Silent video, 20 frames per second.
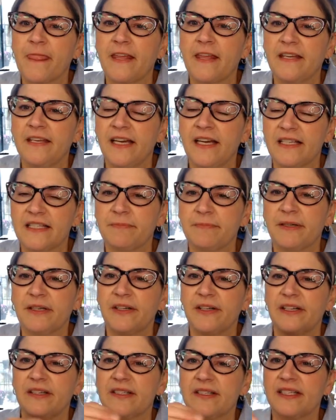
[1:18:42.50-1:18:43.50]
Yes,
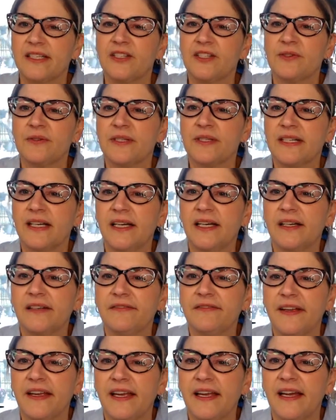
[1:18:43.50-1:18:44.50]
Mary, I'll send you stuff.
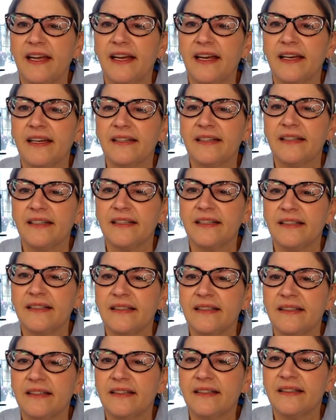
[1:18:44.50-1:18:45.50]
And
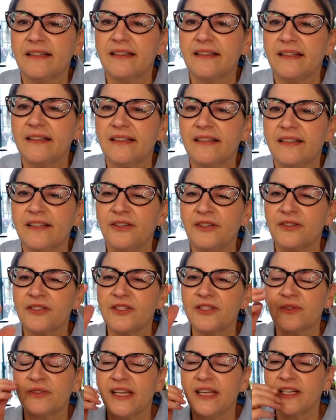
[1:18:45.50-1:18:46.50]
you're
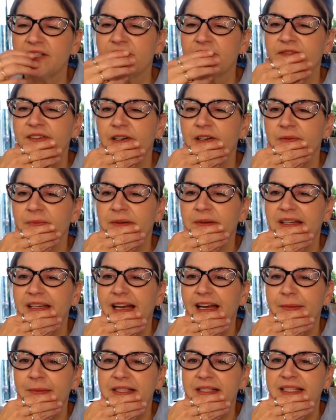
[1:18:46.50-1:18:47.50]
so glad you found me.
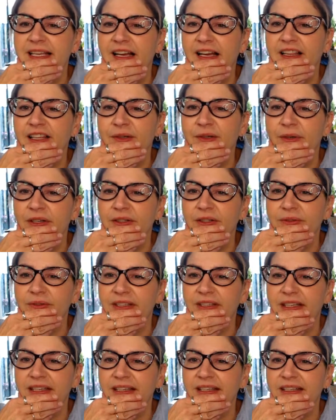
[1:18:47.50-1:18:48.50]
I'm exactly what you
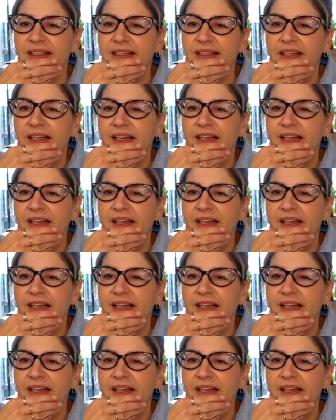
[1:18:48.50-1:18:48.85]
need.